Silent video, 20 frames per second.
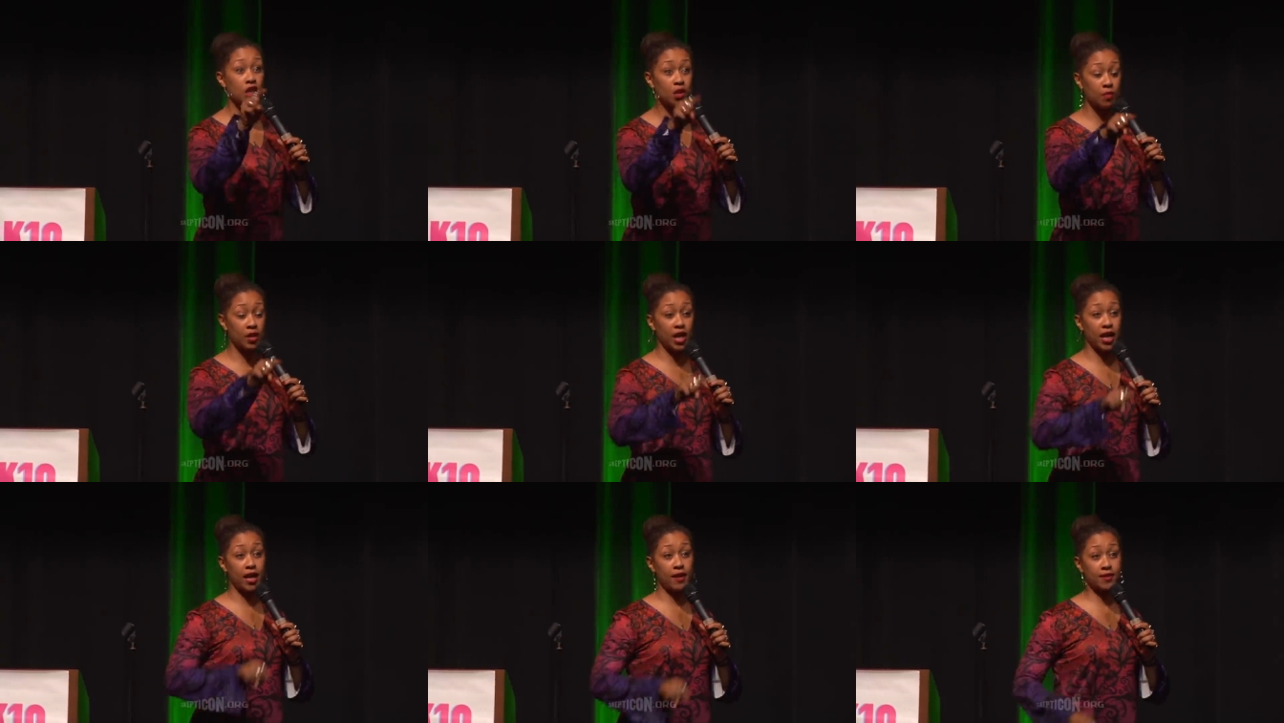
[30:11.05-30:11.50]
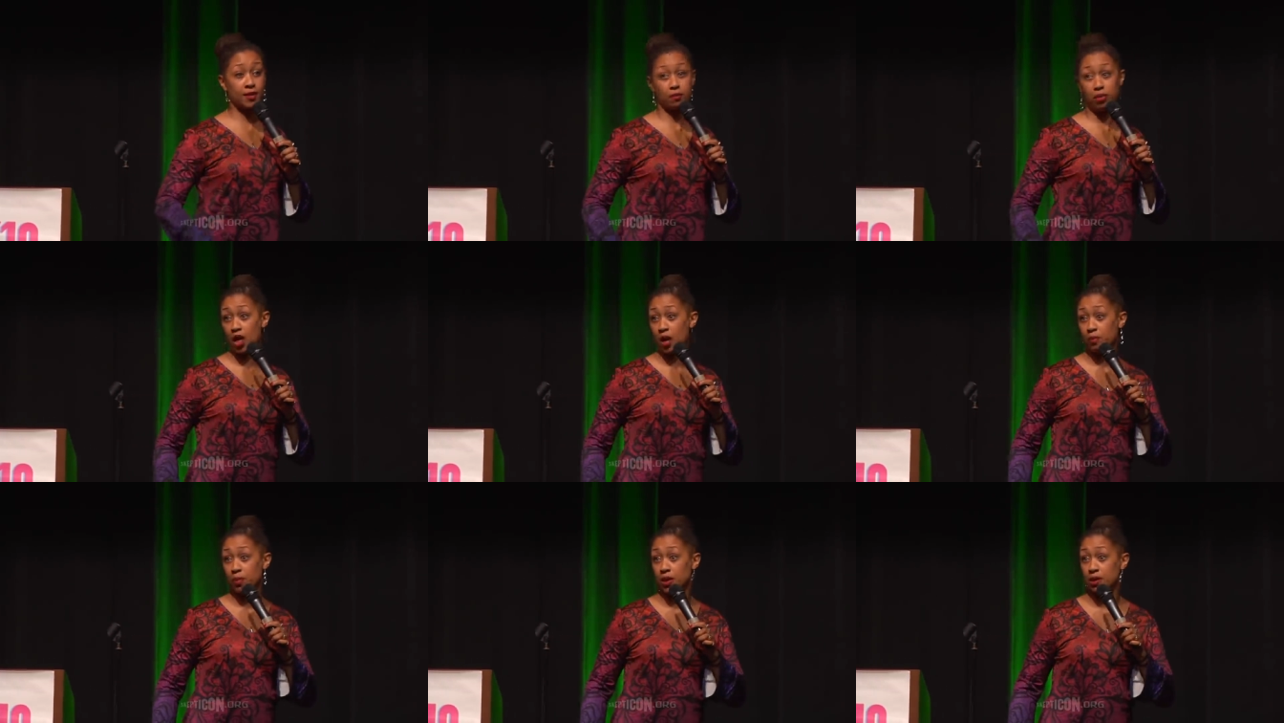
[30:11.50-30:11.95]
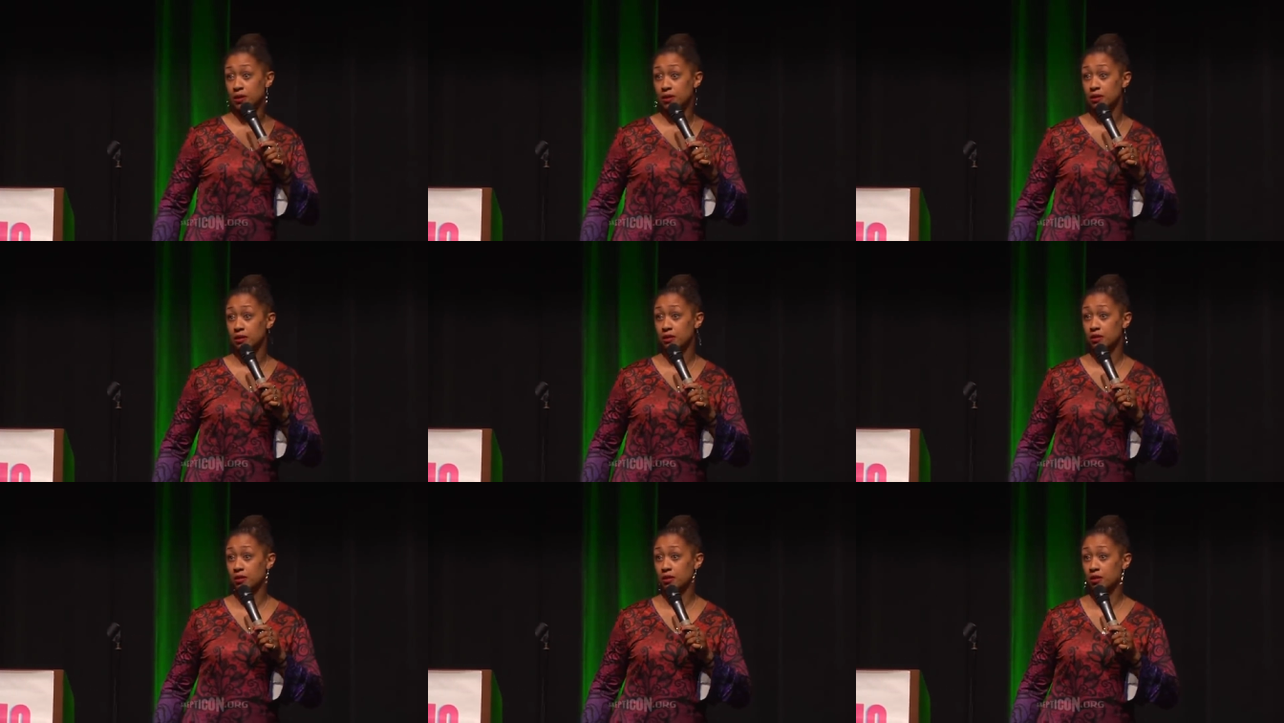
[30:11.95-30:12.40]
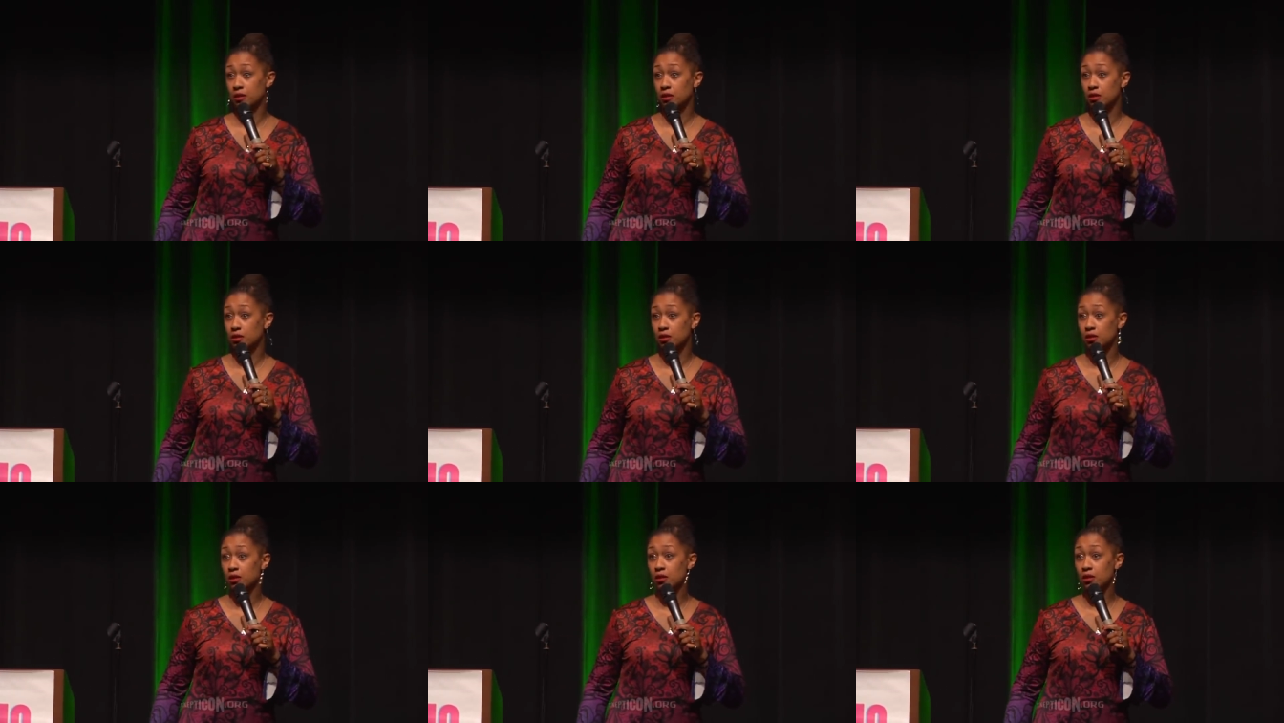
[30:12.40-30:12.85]
he better have some
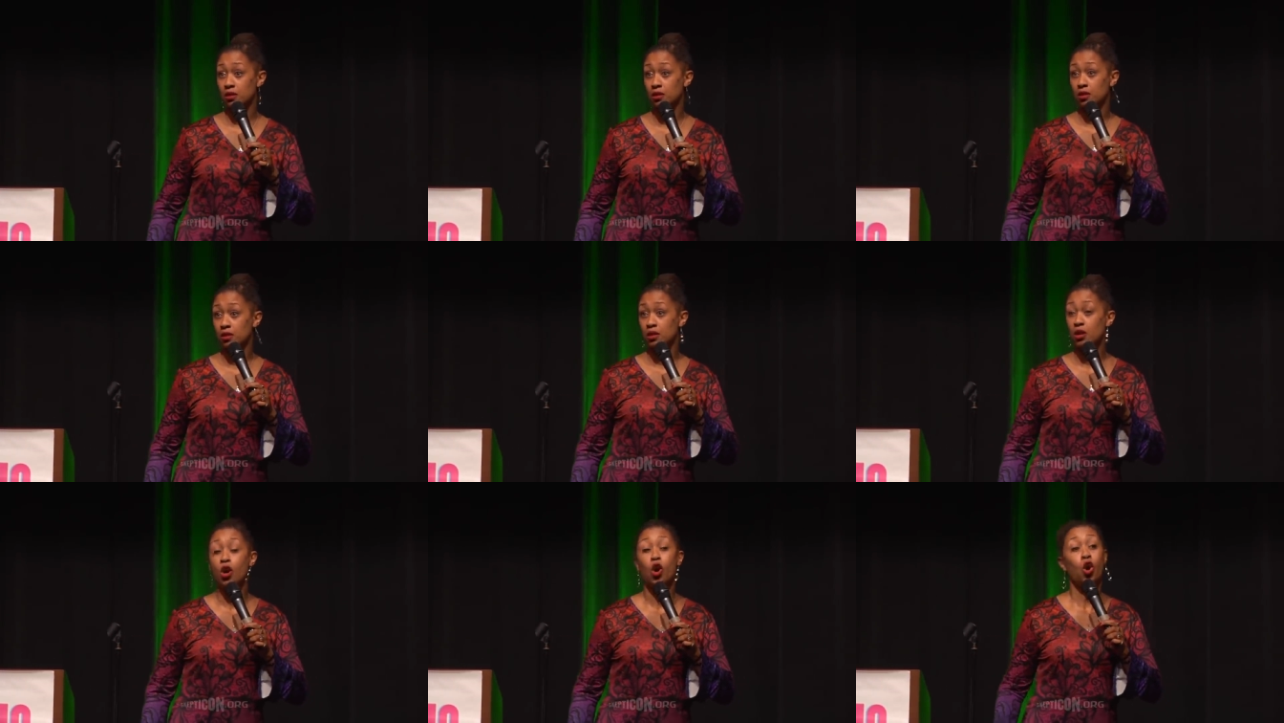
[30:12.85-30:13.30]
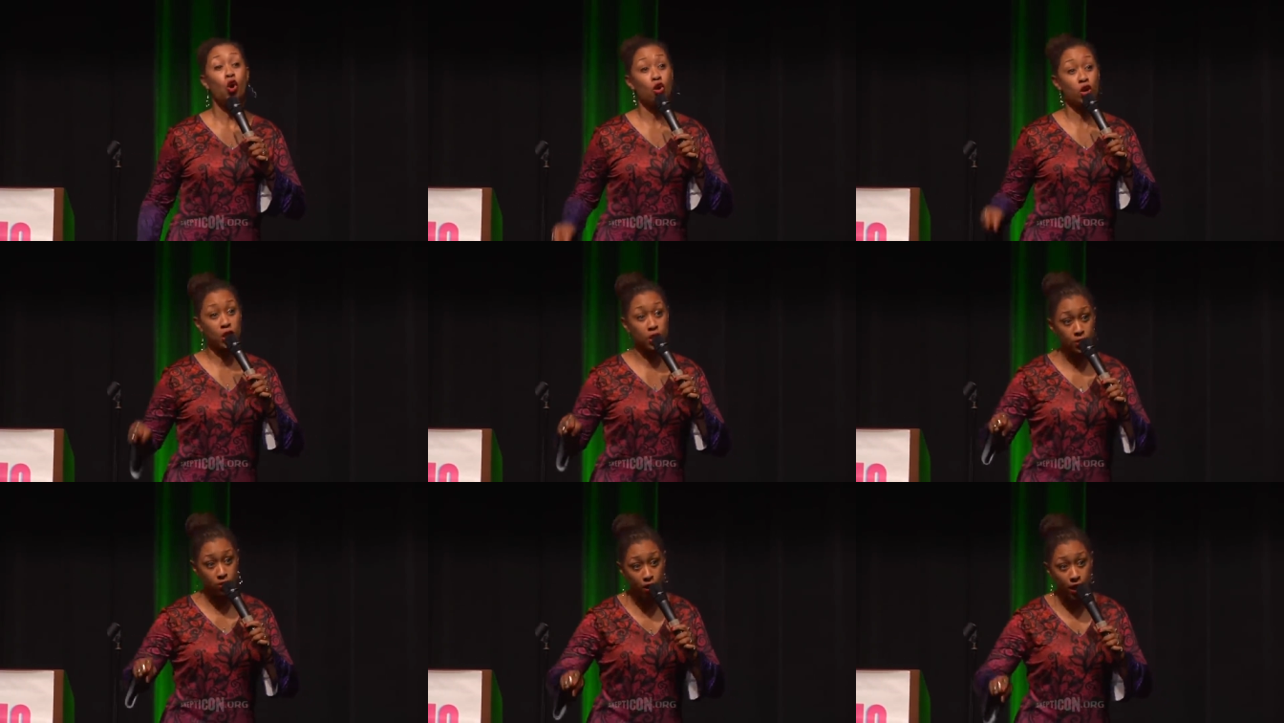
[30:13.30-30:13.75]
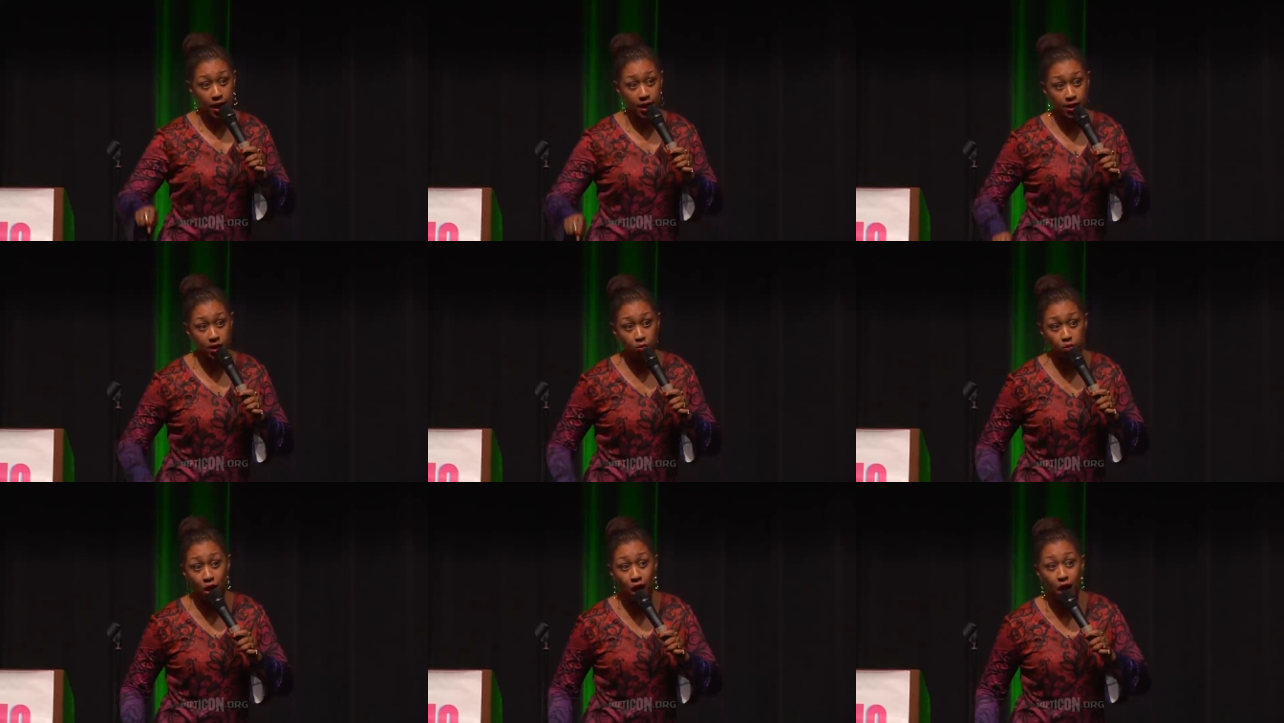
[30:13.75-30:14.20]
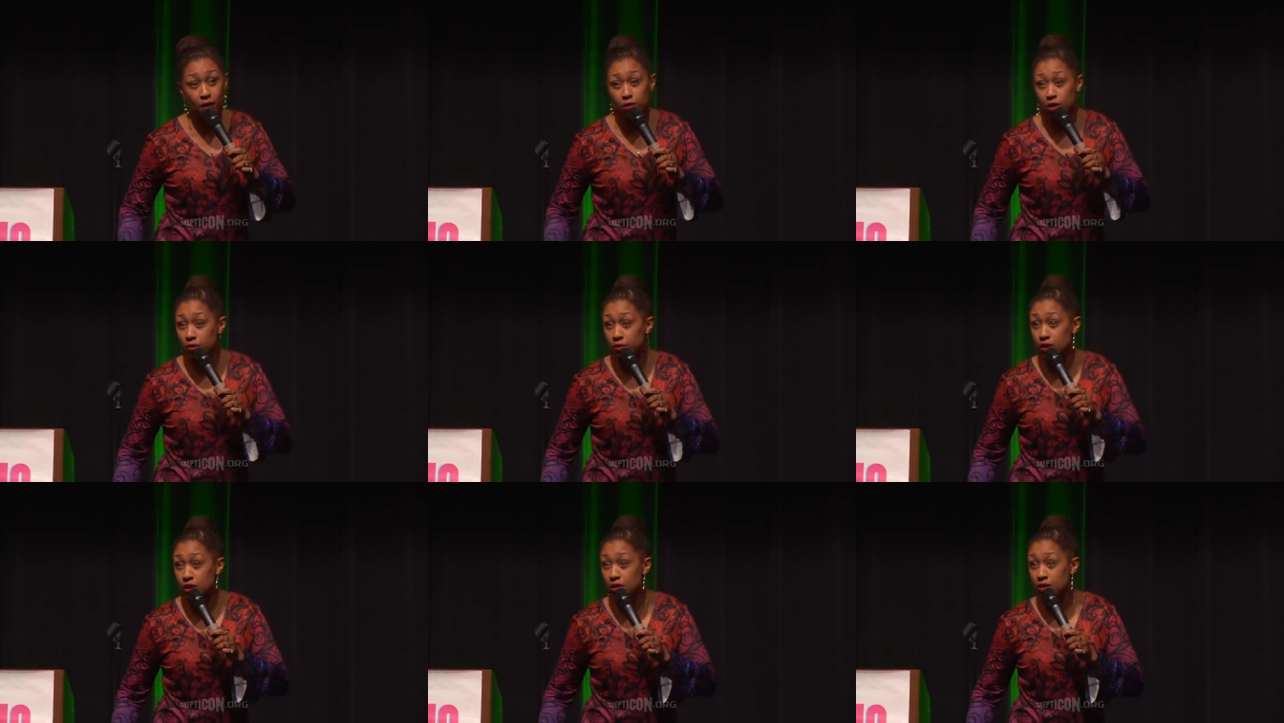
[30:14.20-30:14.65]
puppies. or he's gonna have some
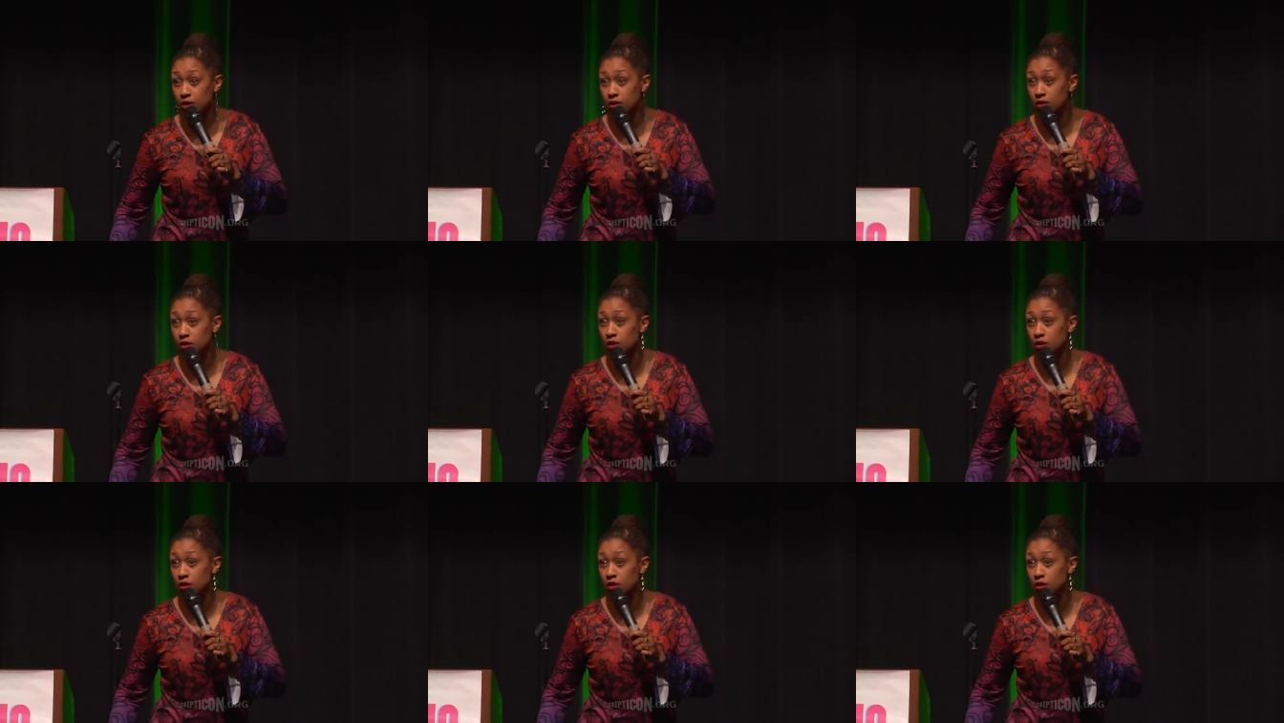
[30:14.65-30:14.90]
problems.